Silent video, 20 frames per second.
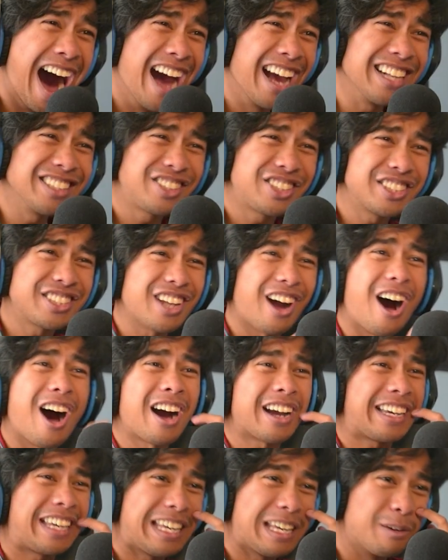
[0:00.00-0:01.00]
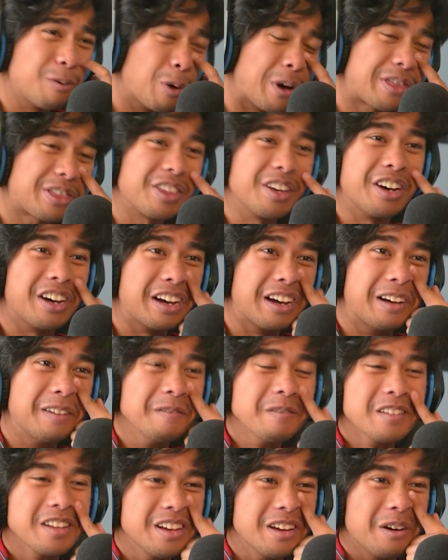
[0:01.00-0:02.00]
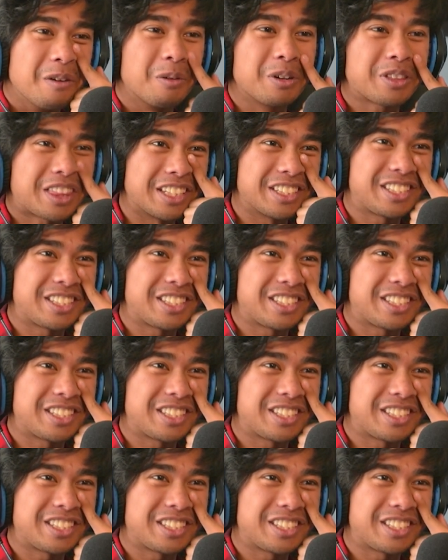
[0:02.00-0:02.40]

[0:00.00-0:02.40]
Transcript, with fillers: It's just Aki with the... With the